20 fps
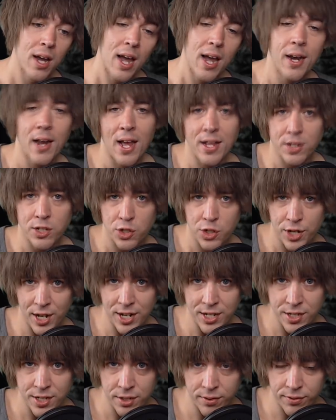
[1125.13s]
and has a
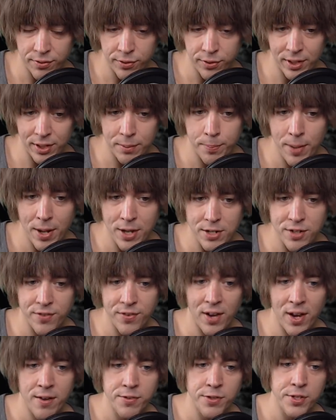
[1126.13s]
chance to inflict
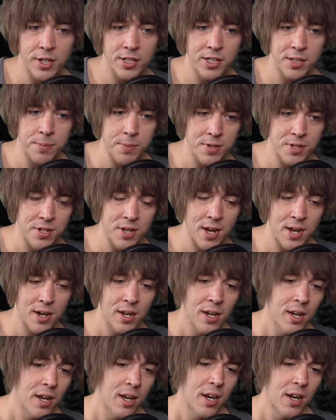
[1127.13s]
Petrify of 60%.